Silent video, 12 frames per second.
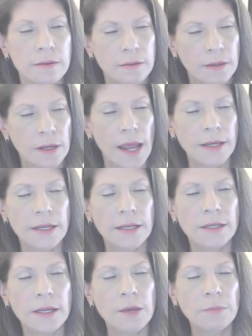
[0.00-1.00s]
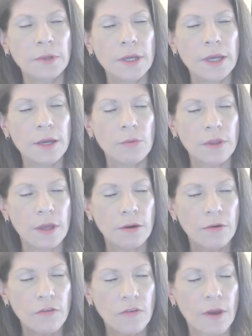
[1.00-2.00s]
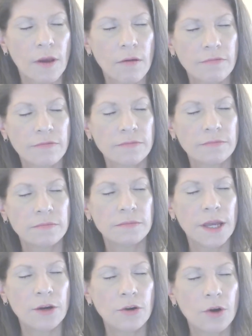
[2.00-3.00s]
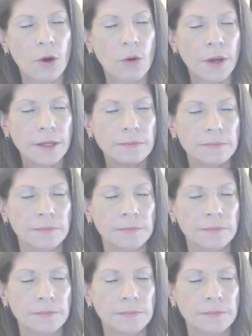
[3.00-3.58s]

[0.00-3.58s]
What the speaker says: connecting deeply with inner self, inner knowing,